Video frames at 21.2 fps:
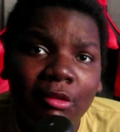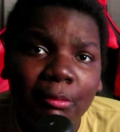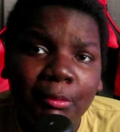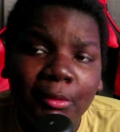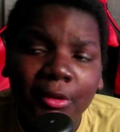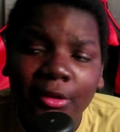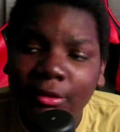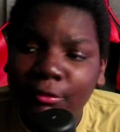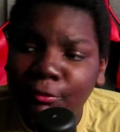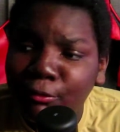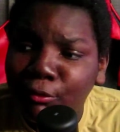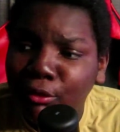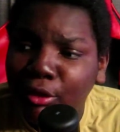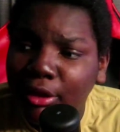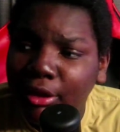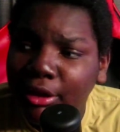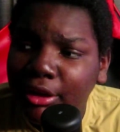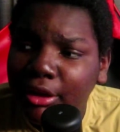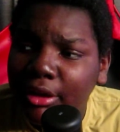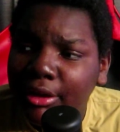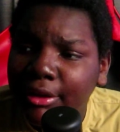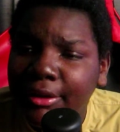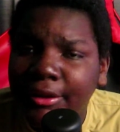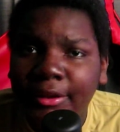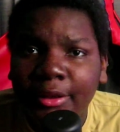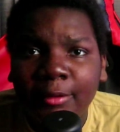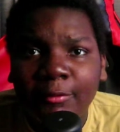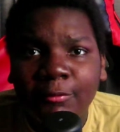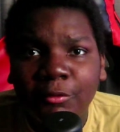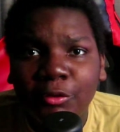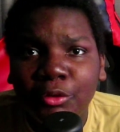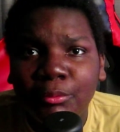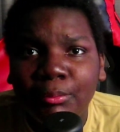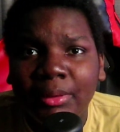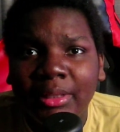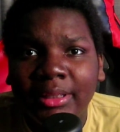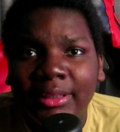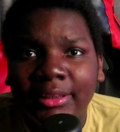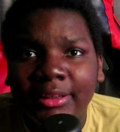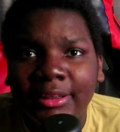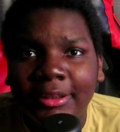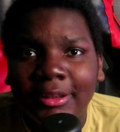whipping for a good few
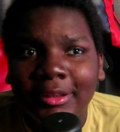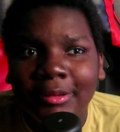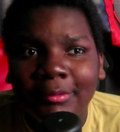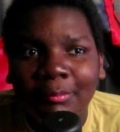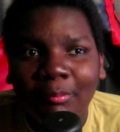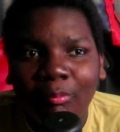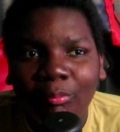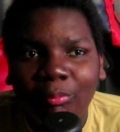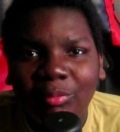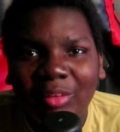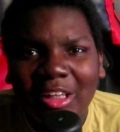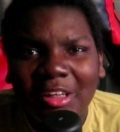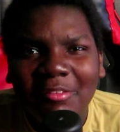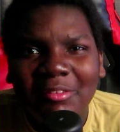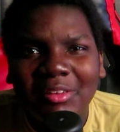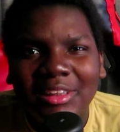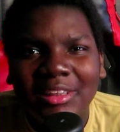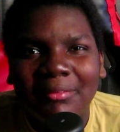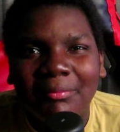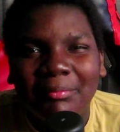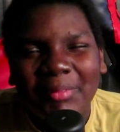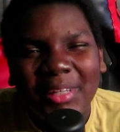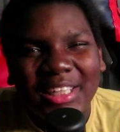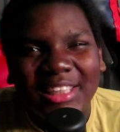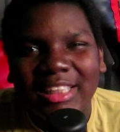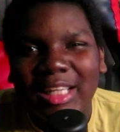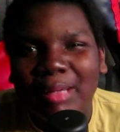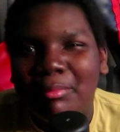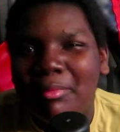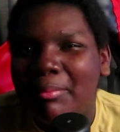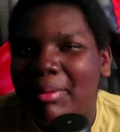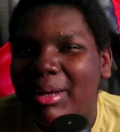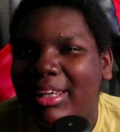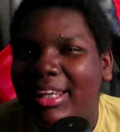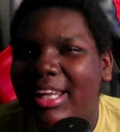minutes there. It was the best time of my